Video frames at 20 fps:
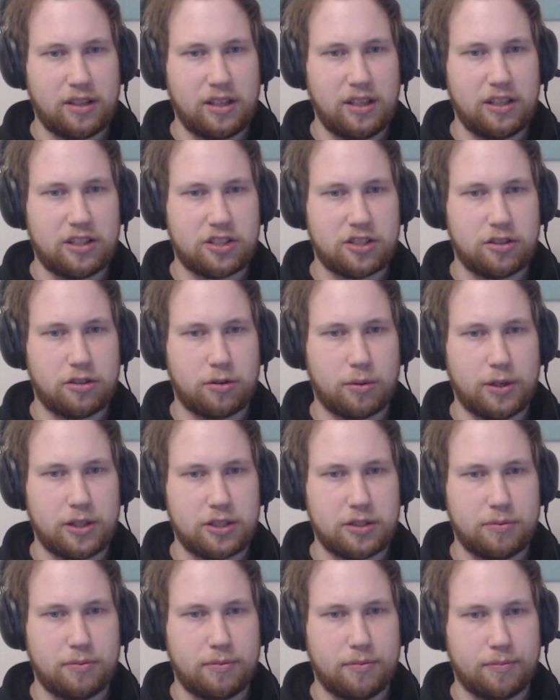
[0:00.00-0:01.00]
each
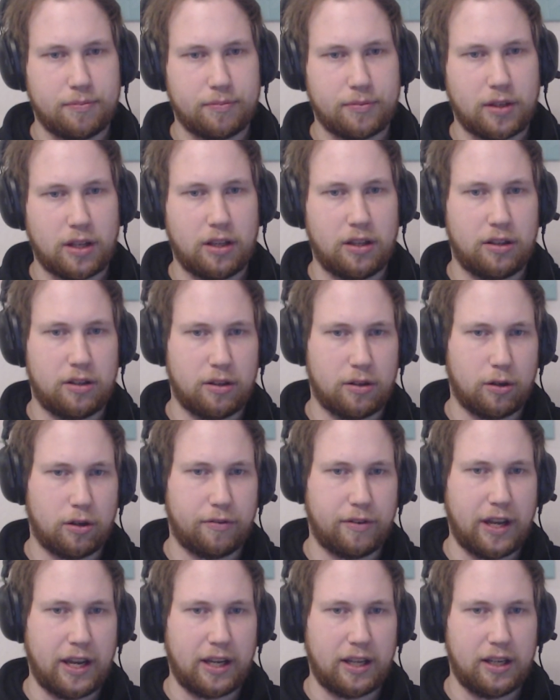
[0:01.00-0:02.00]
duration
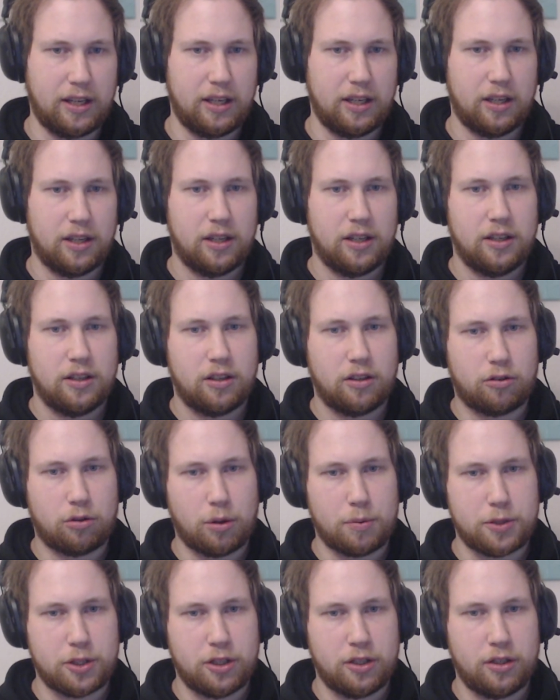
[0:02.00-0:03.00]
of Agony,
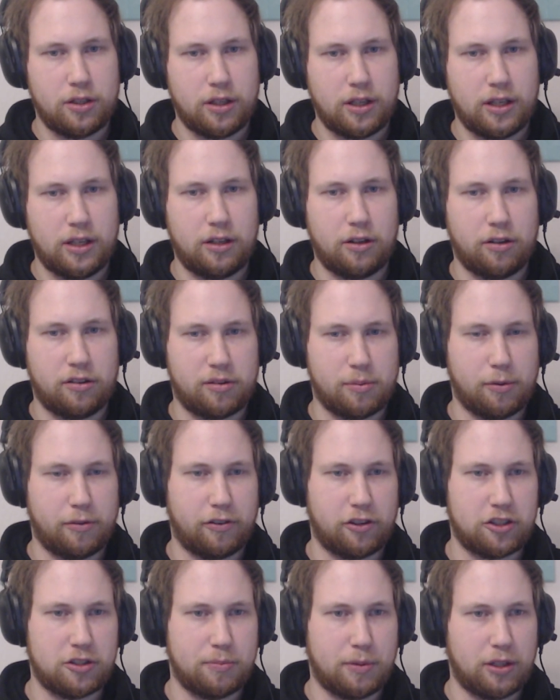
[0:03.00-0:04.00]
Corruption, and Unstable
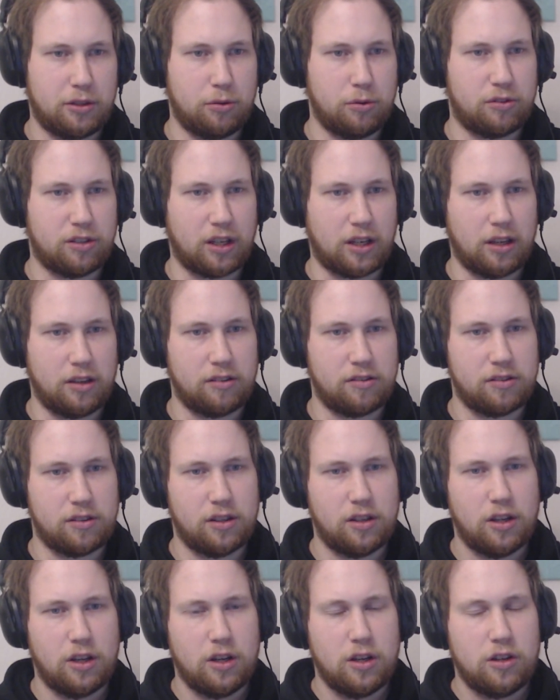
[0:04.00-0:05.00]
Affliction by 2
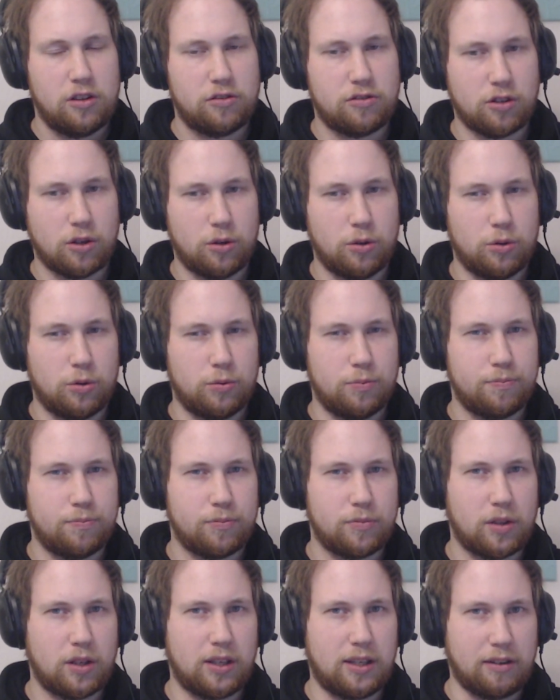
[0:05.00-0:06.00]
seconds. So
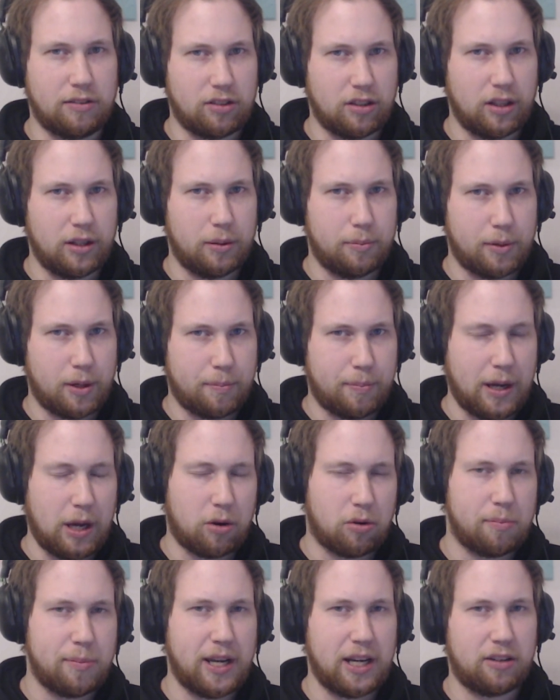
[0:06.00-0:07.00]
it gives a little bit of
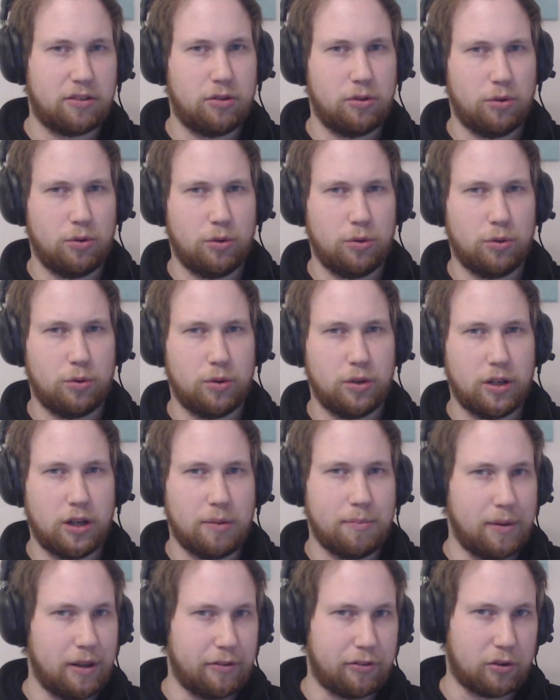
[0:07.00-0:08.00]
power back to
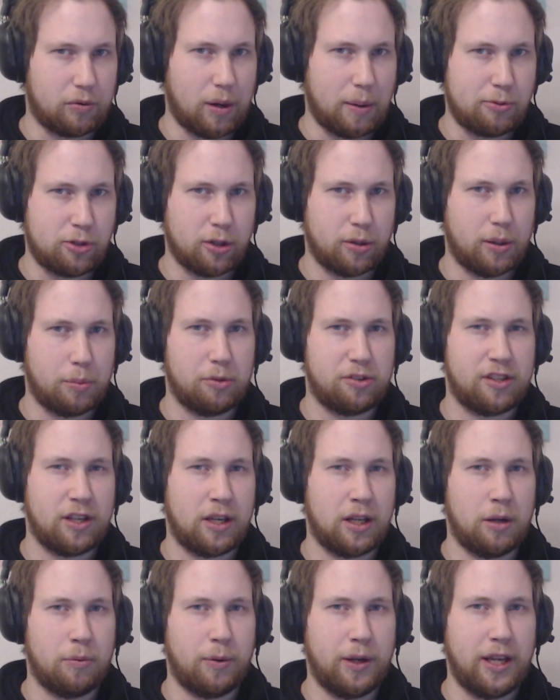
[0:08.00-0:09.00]
Malefic Rapture that was
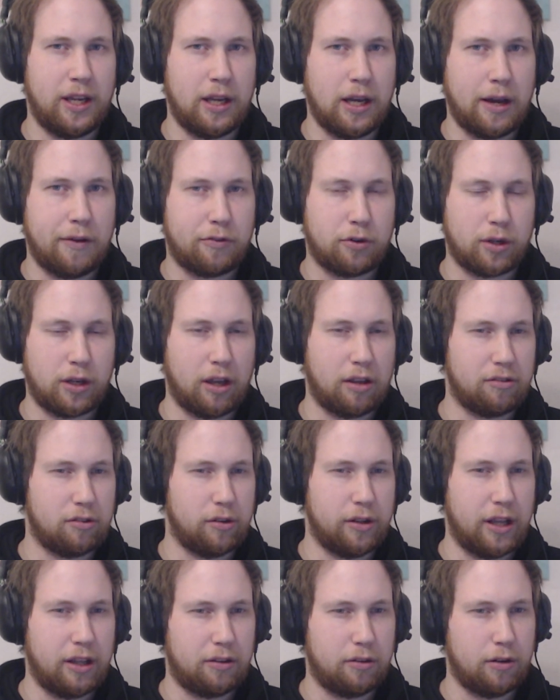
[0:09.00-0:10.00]
taken away after
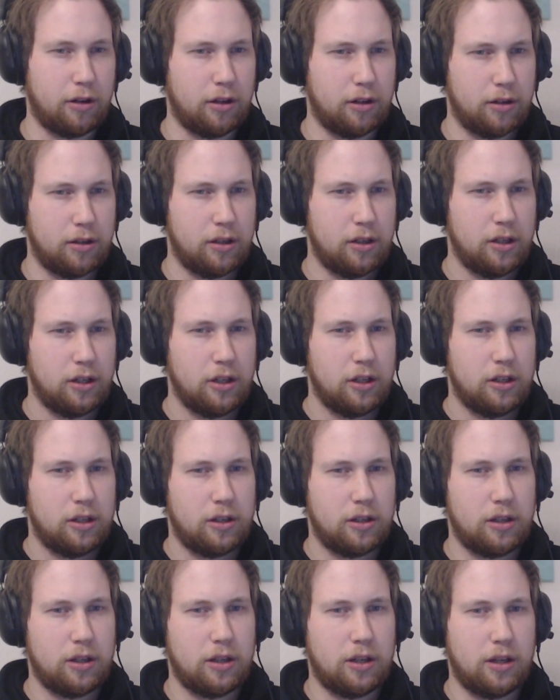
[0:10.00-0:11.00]
Castle Nathria
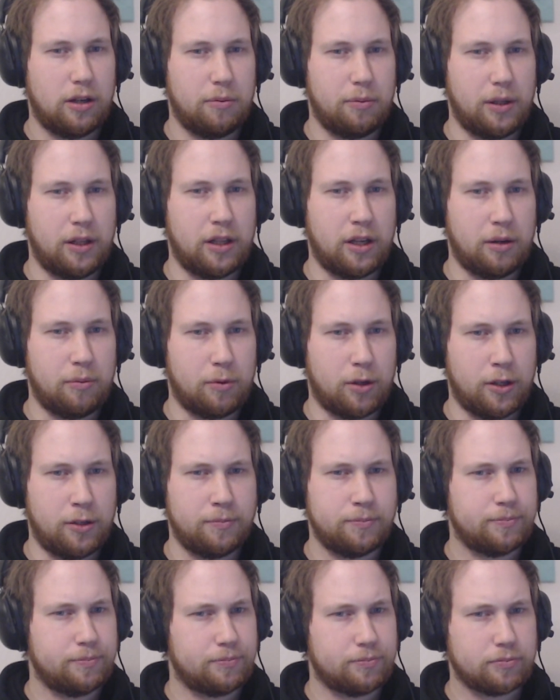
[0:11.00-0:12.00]
with
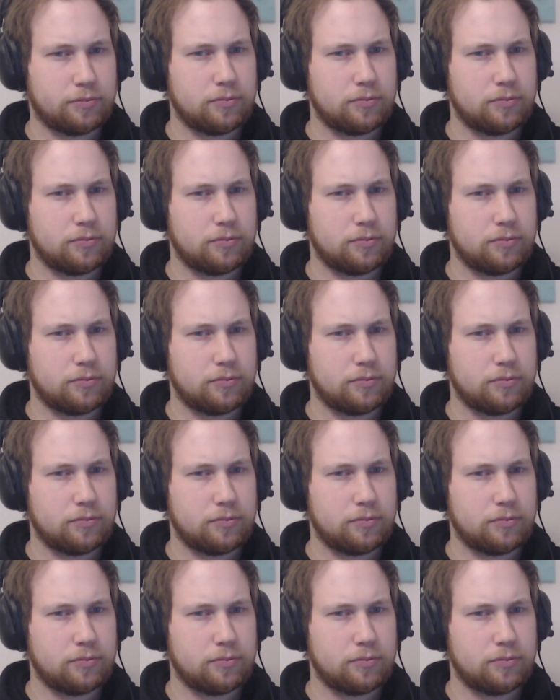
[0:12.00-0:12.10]
9-1.